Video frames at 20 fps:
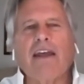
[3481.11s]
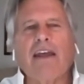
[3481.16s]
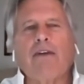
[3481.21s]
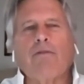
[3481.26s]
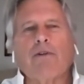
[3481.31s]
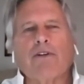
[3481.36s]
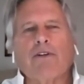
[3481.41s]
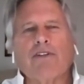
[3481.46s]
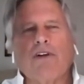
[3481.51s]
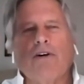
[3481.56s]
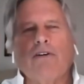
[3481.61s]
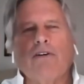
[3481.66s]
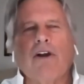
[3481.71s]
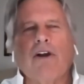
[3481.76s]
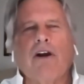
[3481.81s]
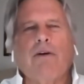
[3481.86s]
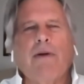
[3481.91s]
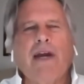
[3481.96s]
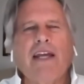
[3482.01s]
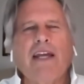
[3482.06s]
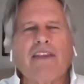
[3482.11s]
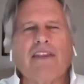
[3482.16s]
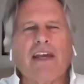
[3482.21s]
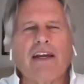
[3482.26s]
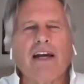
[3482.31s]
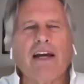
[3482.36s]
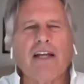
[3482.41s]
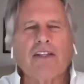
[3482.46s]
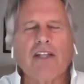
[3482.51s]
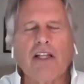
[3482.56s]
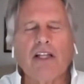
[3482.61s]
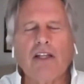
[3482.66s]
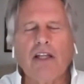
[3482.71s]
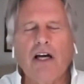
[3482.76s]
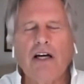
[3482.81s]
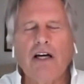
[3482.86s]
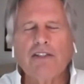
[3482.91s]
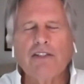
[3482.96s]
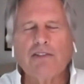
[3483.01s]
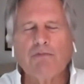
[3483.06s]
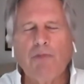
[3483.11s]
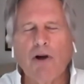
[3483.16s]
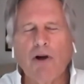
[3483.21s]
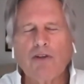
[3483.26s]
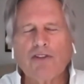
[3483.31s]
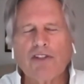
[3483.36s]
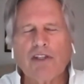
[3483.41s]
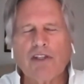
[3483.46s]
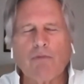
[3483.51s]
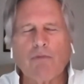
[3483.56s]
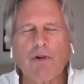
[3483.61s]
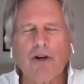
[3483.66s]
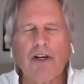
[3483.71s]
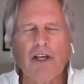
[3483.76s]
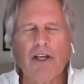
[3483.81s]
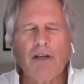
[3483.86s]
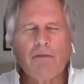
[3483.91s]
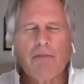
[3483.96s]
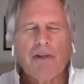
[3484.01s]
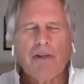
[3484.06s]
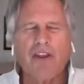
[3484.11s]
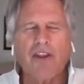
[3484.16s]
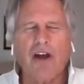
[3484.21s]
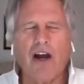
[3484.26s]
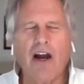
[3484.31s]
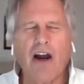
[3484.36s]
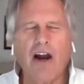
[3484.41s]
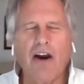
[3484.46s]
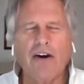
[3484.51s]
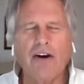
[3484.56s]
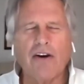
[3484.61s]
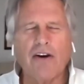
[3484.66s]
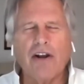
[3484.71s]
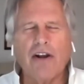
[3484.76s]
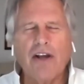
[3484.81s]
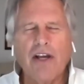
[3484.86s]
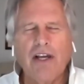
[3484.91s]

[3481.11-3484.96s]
They were told, all right, they got the lungs mostly working, but the heart